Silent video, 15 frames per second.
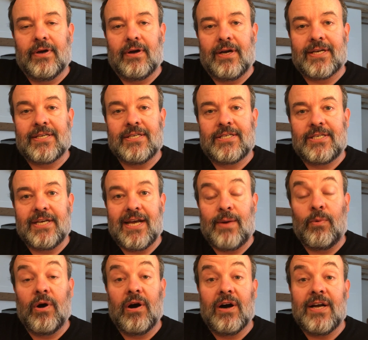I can
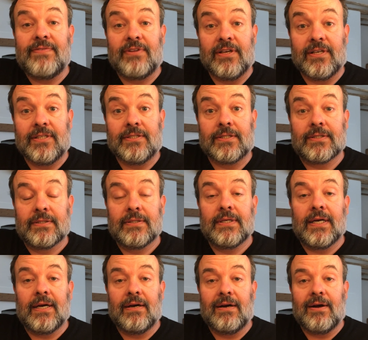share what I've learned
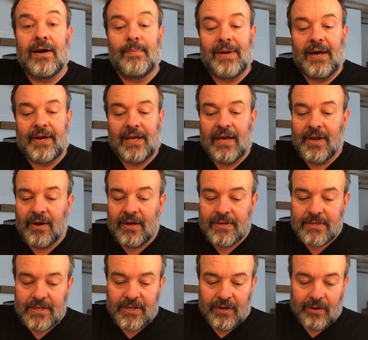about it. And
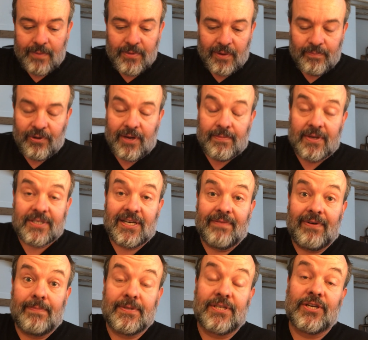I, you know, I'm not putting
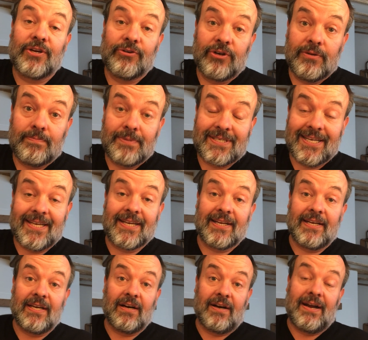myself up as a guru
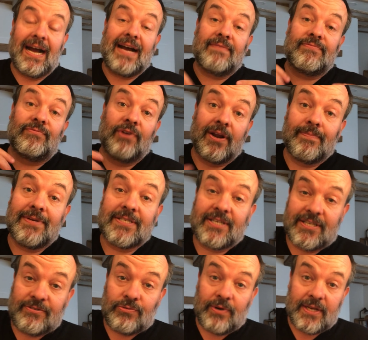particularly. I have run a
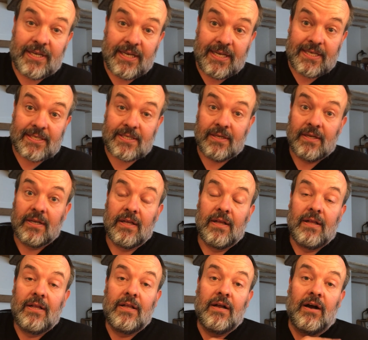business 20 years.
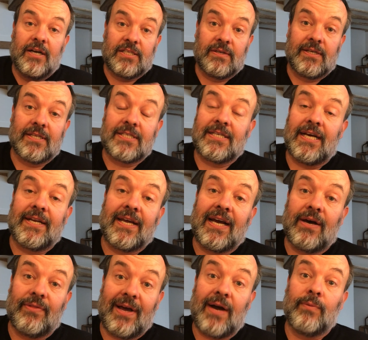I do understand
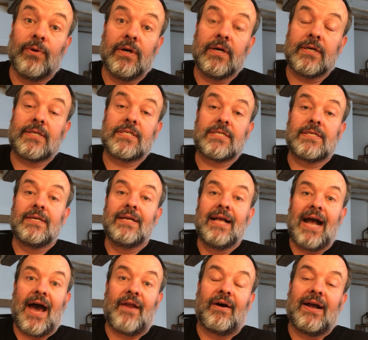how that works.
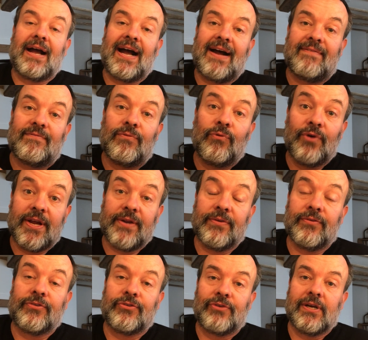And I have
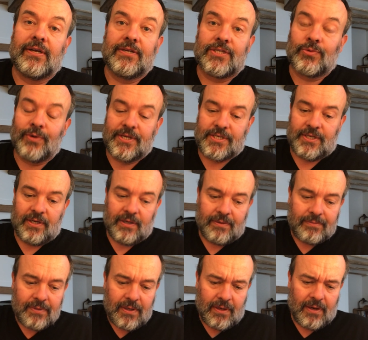written thrillers, which
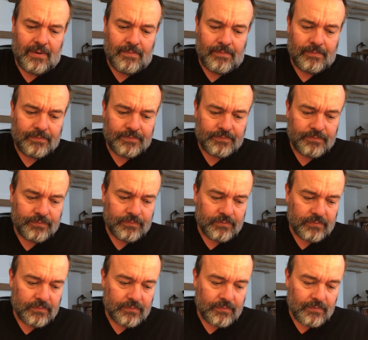are,
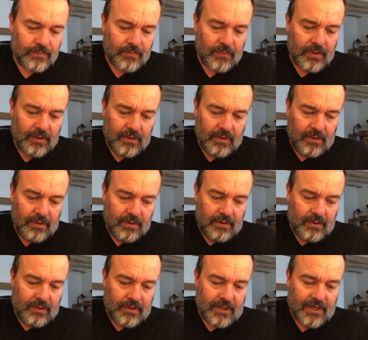
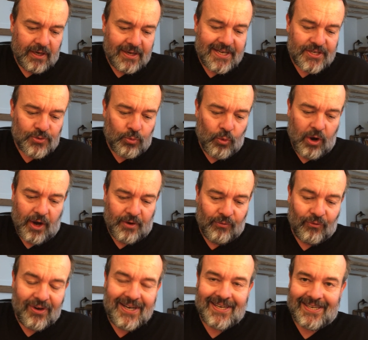you know, each
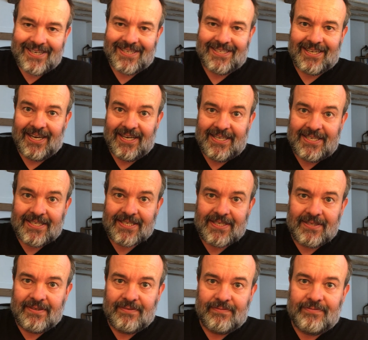one really
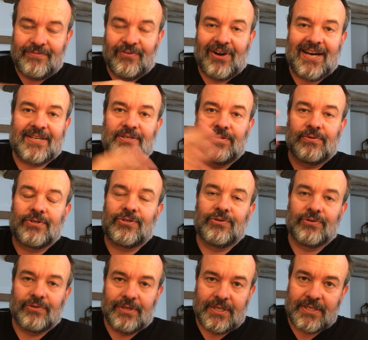contains fractal
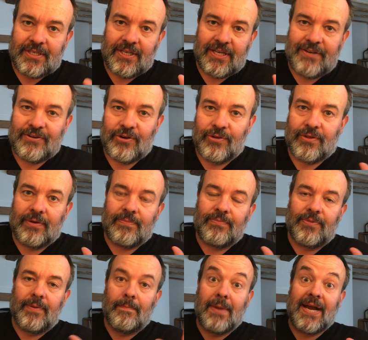stories. You know, you've got the
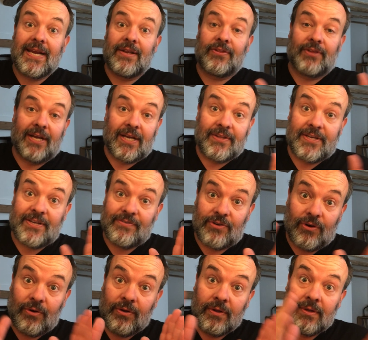main thing, and then you've
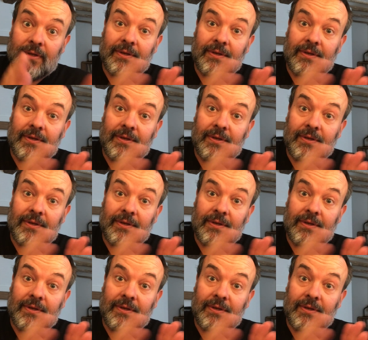got,